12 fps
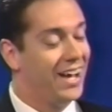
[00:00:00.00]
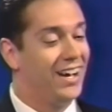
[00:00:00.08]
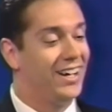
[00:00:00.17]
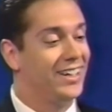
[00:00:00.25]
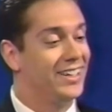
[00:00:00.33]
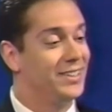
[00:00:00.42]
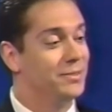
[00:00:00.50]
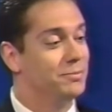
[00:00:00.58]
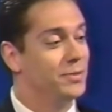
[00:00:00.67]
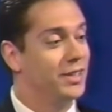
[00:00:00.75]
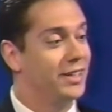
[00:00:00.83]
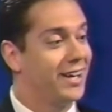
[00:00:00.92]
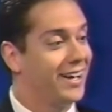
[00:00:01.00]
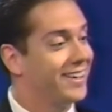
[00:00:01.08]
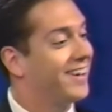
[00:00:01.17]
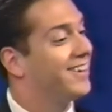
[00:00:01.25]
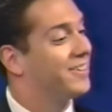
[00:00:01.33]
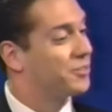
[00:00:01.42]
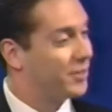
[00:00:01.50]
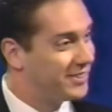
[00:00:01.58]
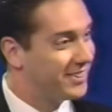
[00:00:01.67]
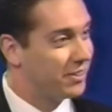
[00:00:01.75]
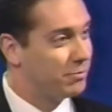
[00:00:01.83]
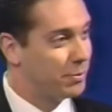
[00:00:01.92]
Uh, it kind of got a great
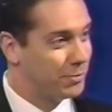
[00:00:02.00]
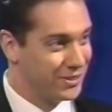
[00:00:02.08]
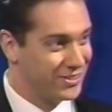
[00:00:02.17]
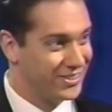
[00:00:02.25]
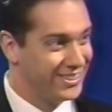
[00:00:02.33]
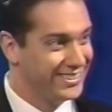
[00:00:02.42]
deal of publicity,